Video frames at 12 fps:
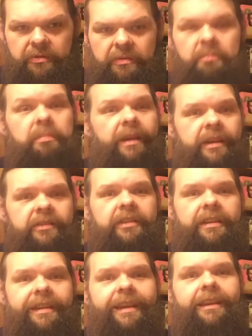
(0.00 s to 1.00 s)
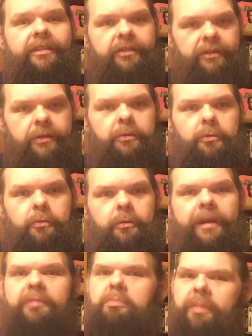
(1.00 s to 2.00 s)
Basket Case 2
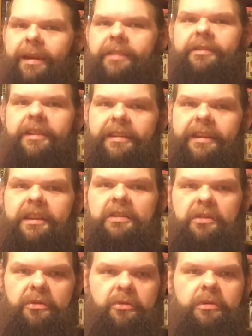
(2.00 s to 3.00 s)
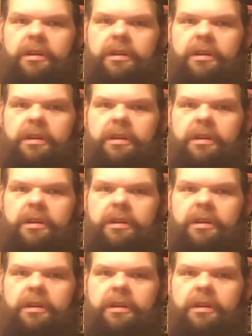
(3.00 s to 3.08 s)
and Basket Case 3,